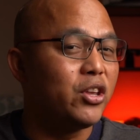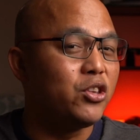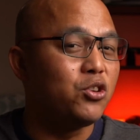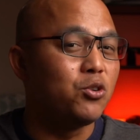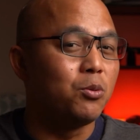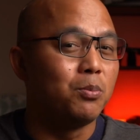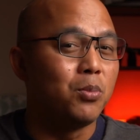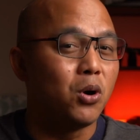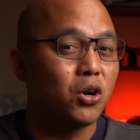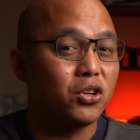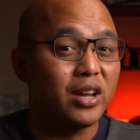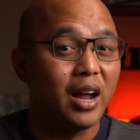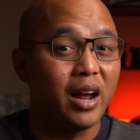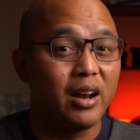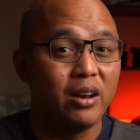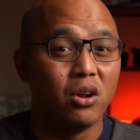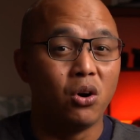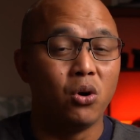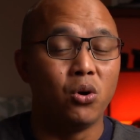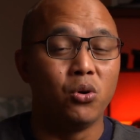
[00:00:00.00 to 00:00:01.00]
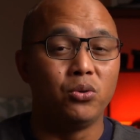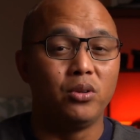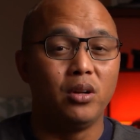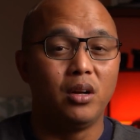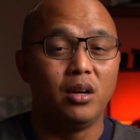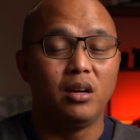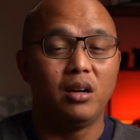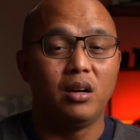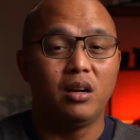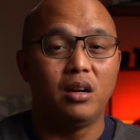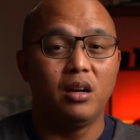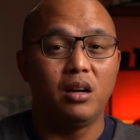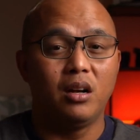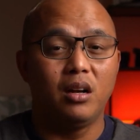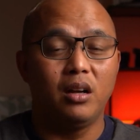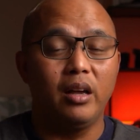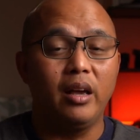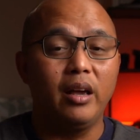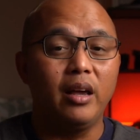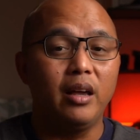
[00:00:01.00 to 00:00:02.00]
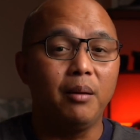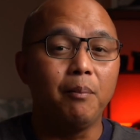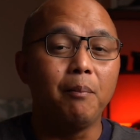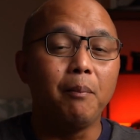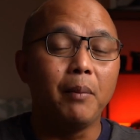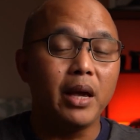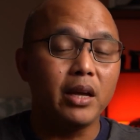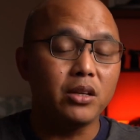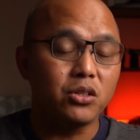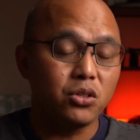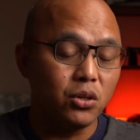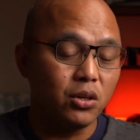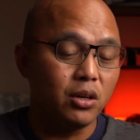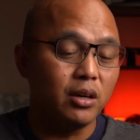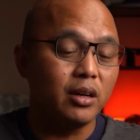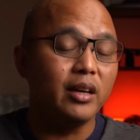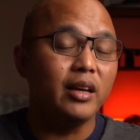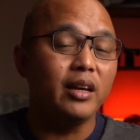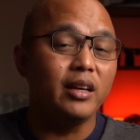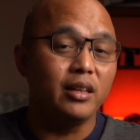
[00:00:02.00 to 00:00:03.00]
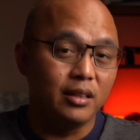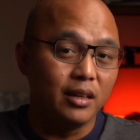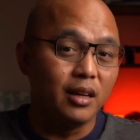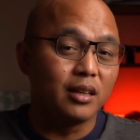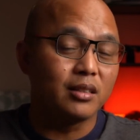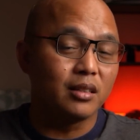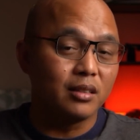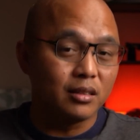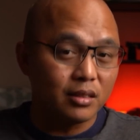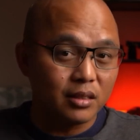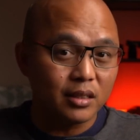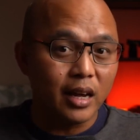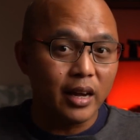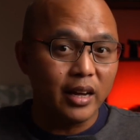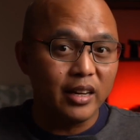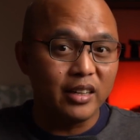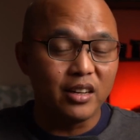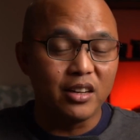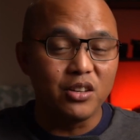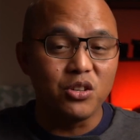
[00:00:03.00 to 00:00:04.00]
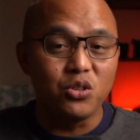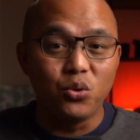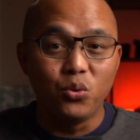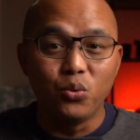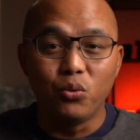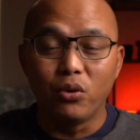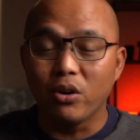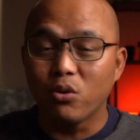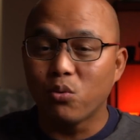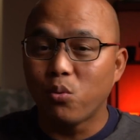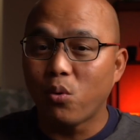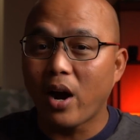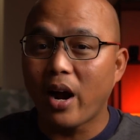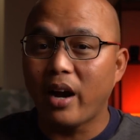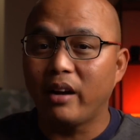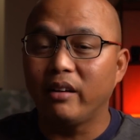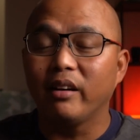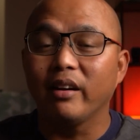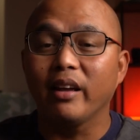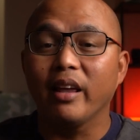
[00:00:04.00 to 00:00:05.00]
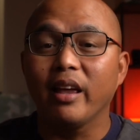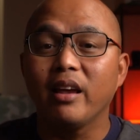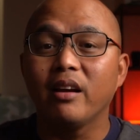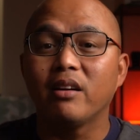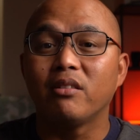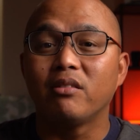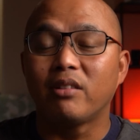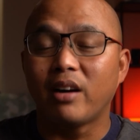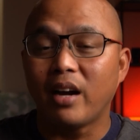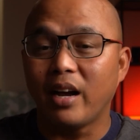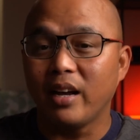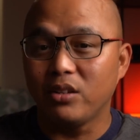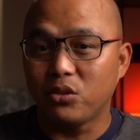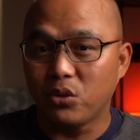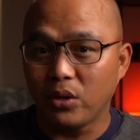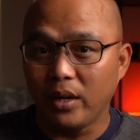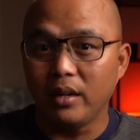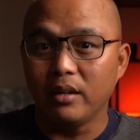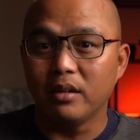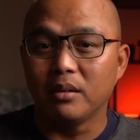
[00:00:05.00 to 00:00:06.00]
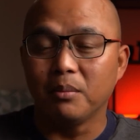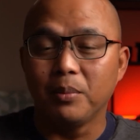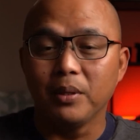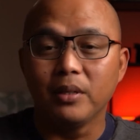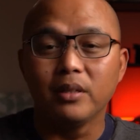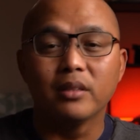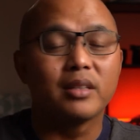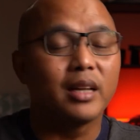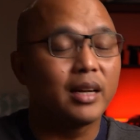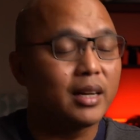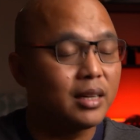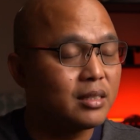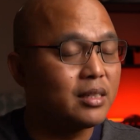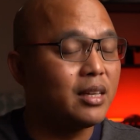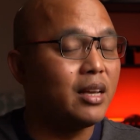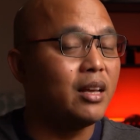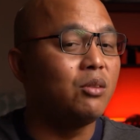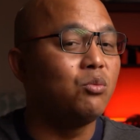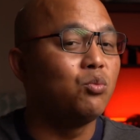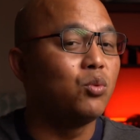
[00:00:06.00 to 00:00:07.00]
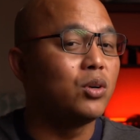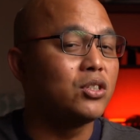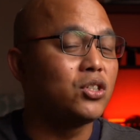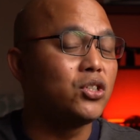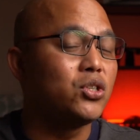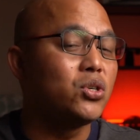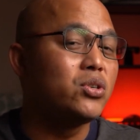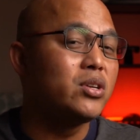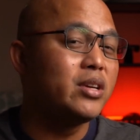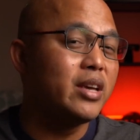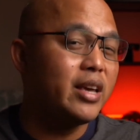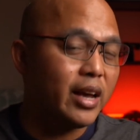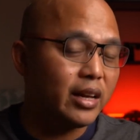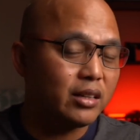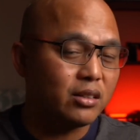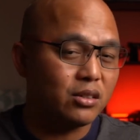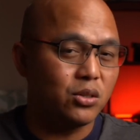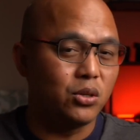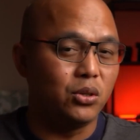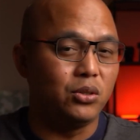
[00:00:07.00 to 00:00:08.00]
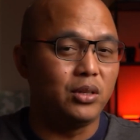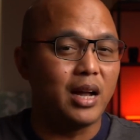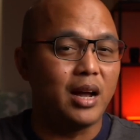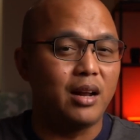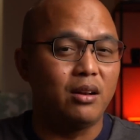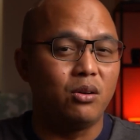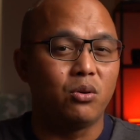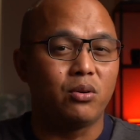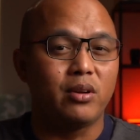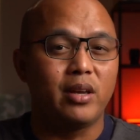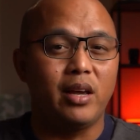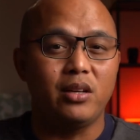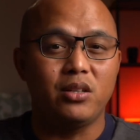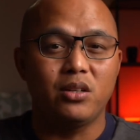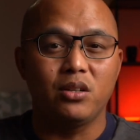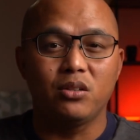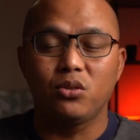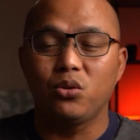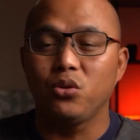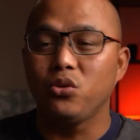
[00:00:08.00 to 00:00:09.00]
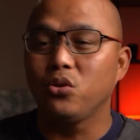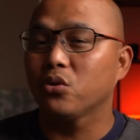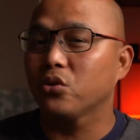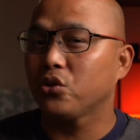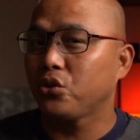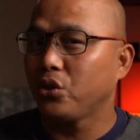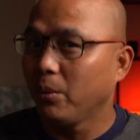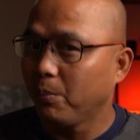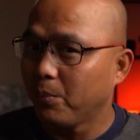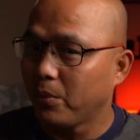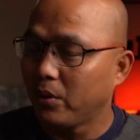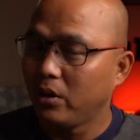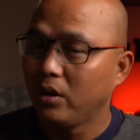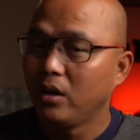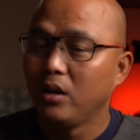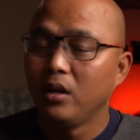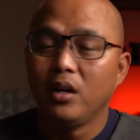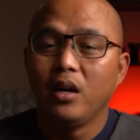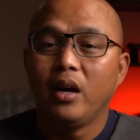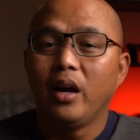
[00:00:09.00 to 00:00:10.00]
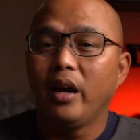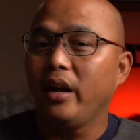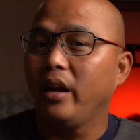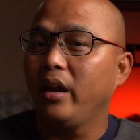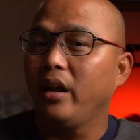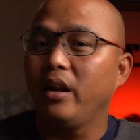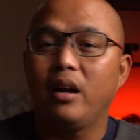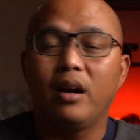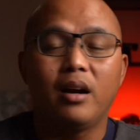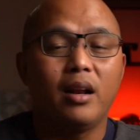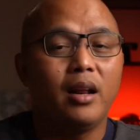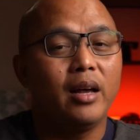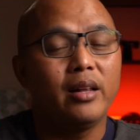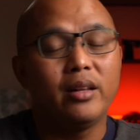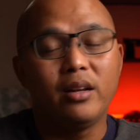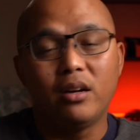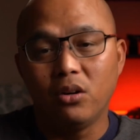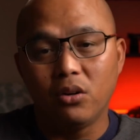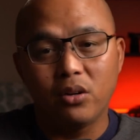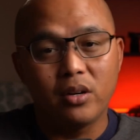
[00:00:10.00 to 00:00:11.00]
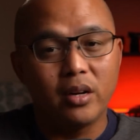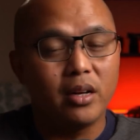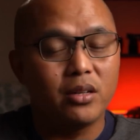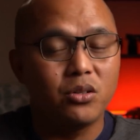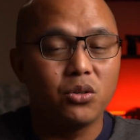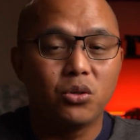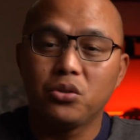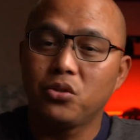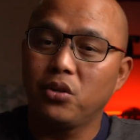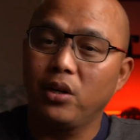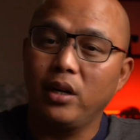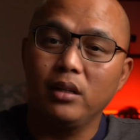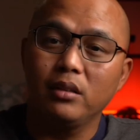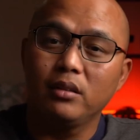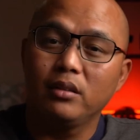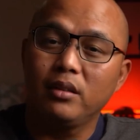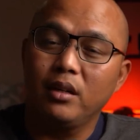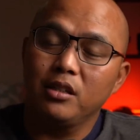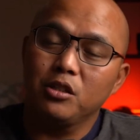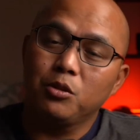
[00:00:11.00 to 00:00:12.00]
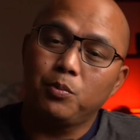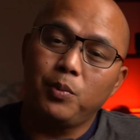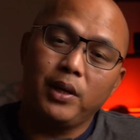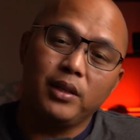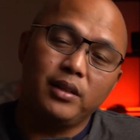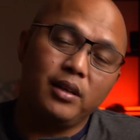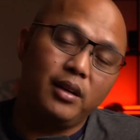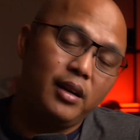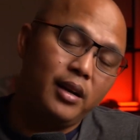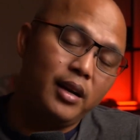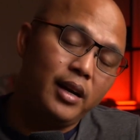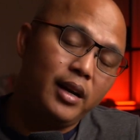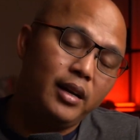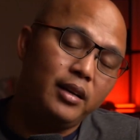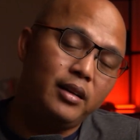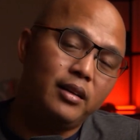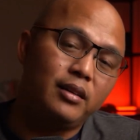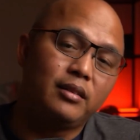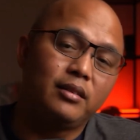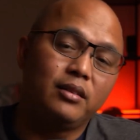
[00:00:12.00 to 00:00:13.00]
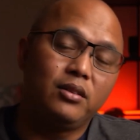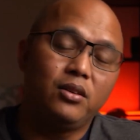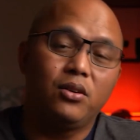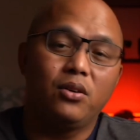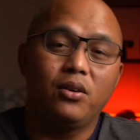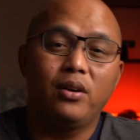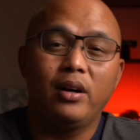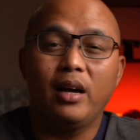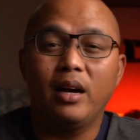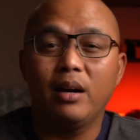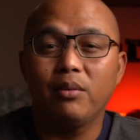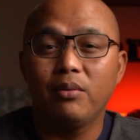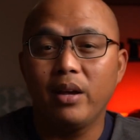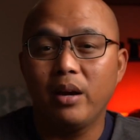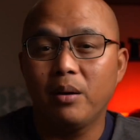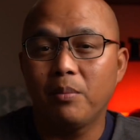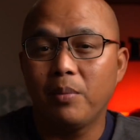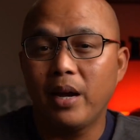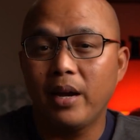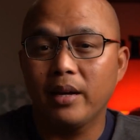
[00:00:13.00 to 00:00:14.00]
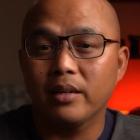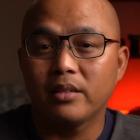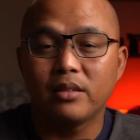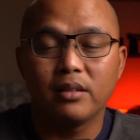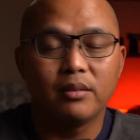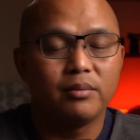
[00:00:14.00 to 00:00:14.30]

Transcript: you book that load, make sure it doesn't say that you require an air ride trailer, because like I said, once you get to that location, to your shipper, and then they're looking at your trailer, they're inspecting it. Hey, you don't have airbags,